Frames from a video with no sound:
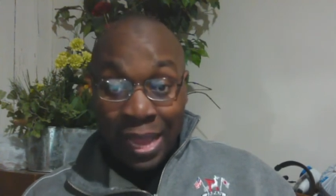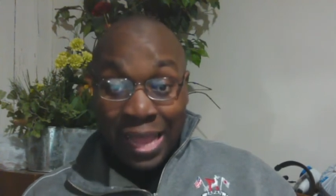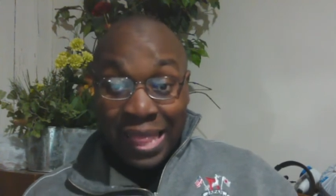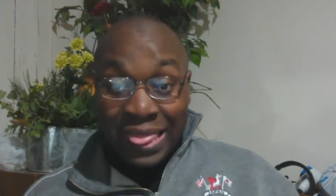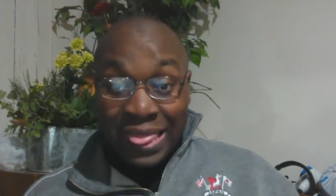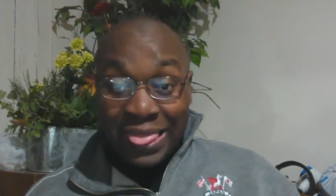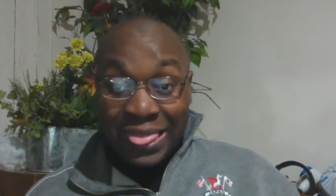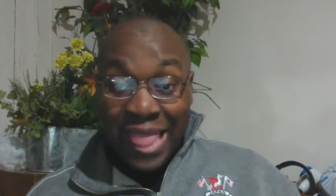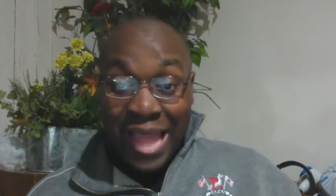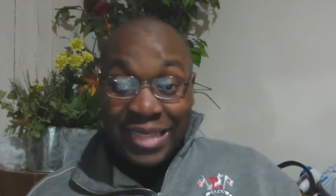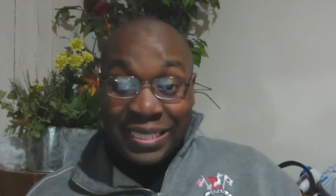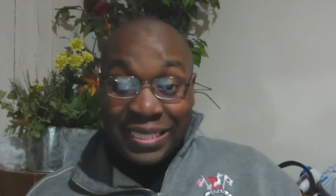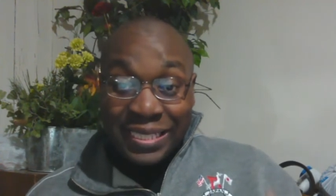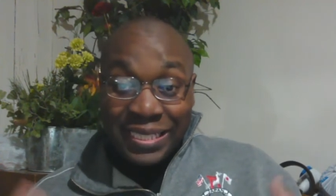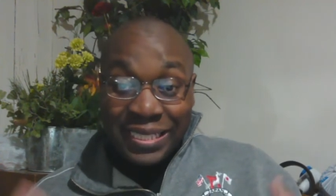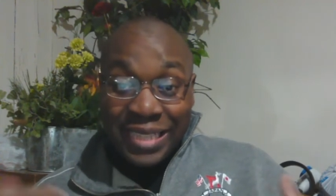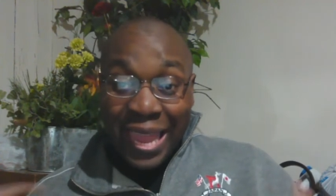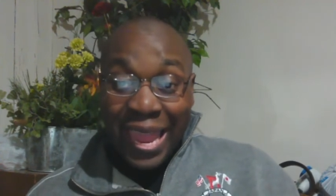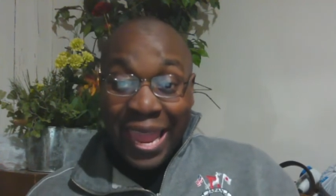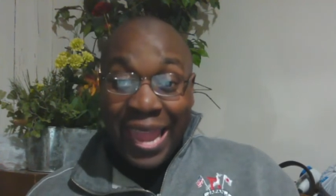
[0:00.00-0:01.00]
Let's
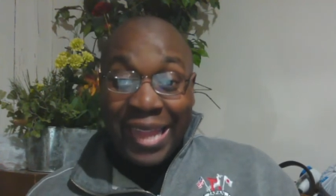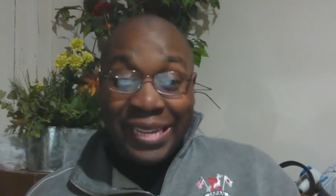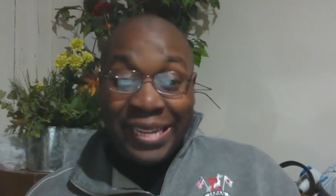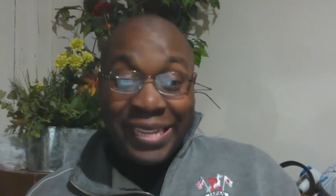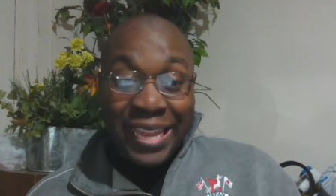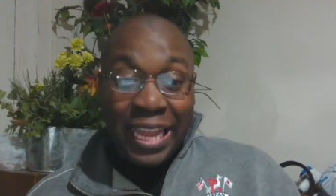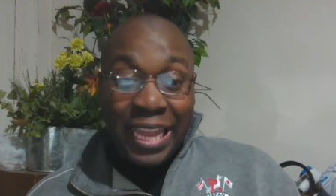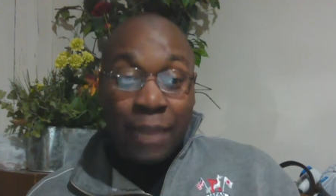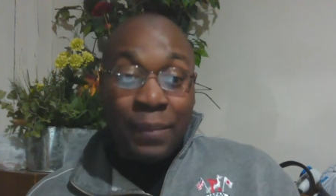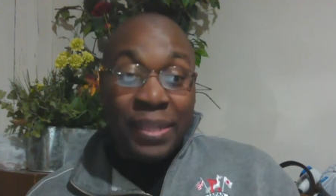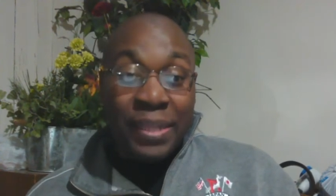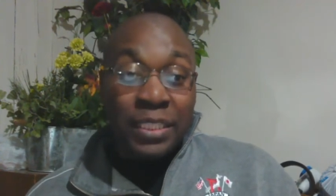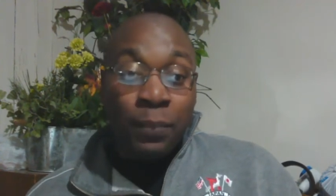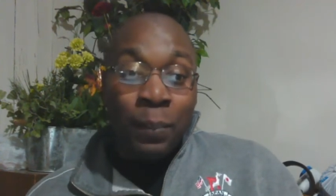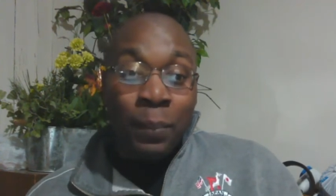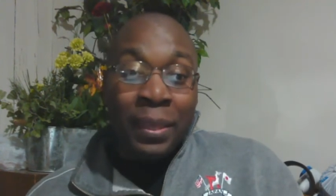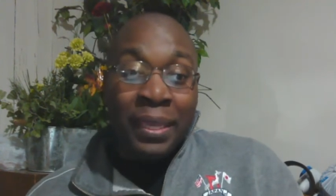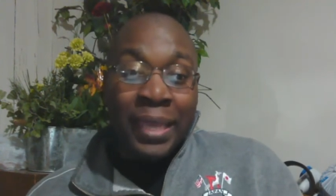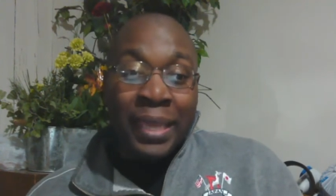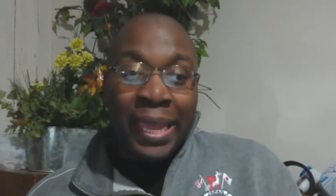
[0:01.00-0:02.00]
say demons
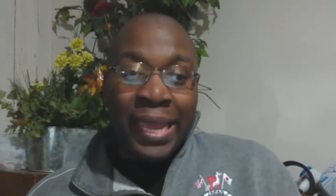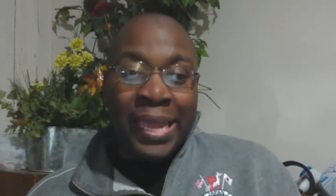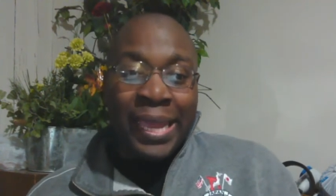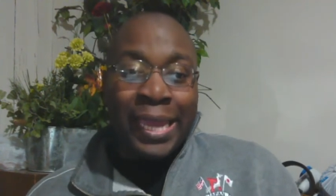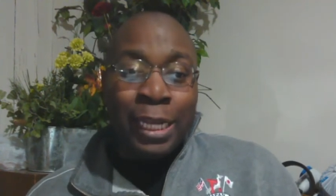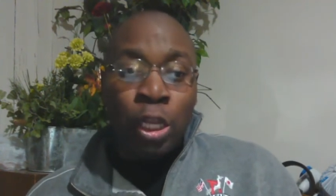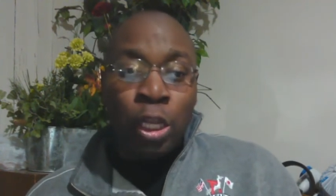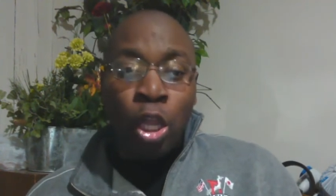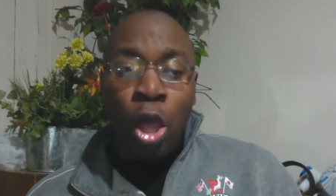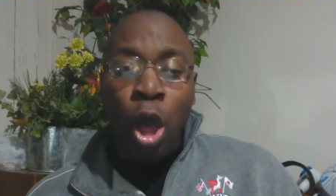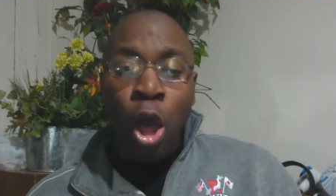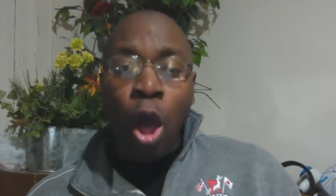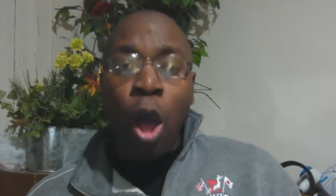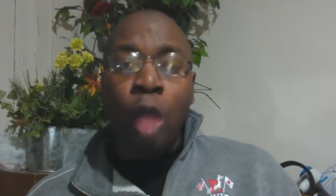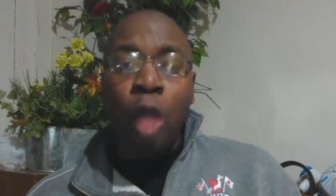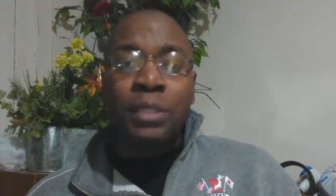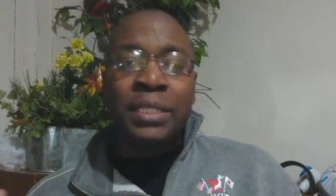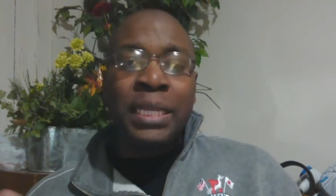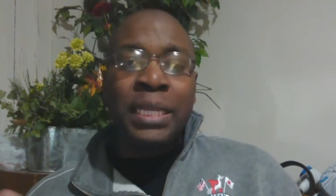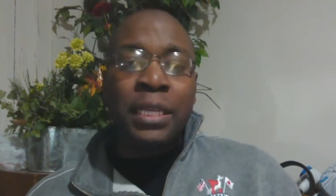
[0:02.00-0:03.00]
begin
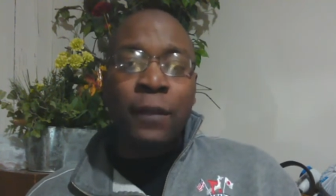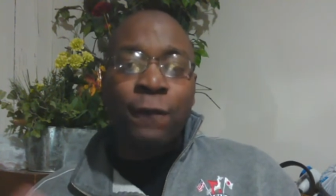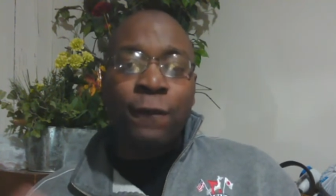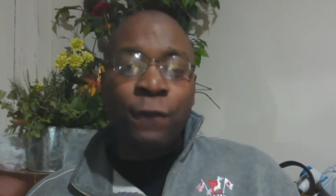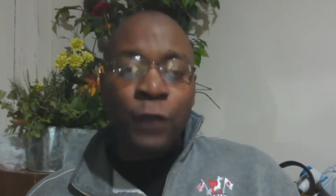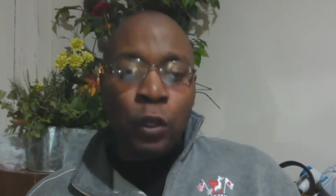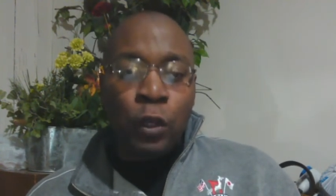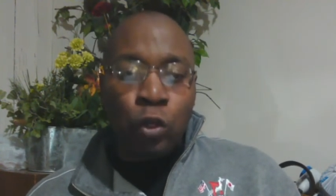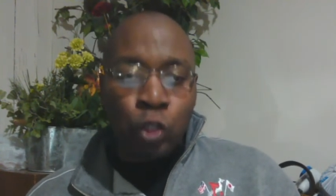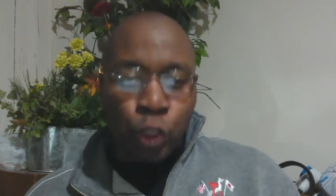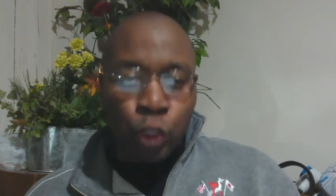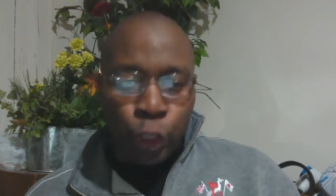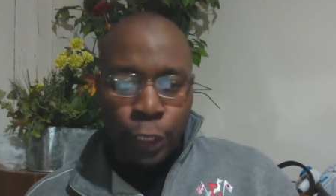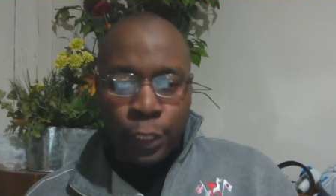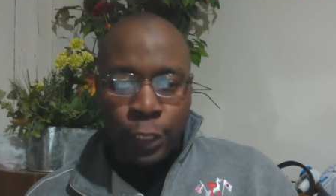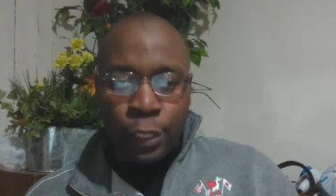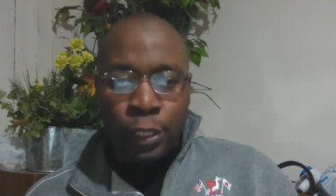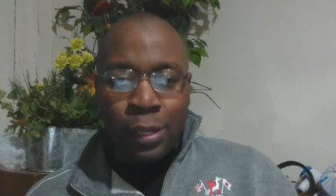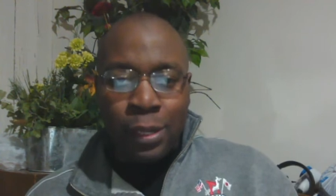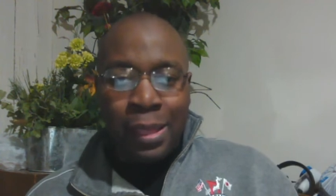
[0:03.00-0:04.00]
causing
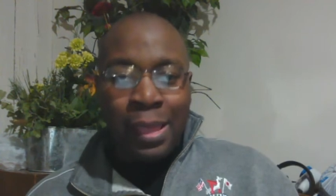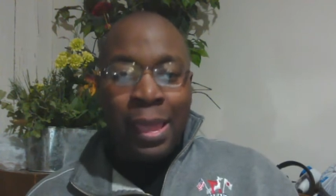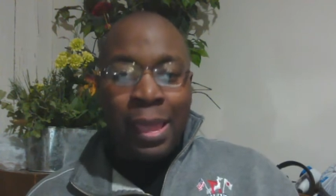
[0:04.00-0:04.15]
confusion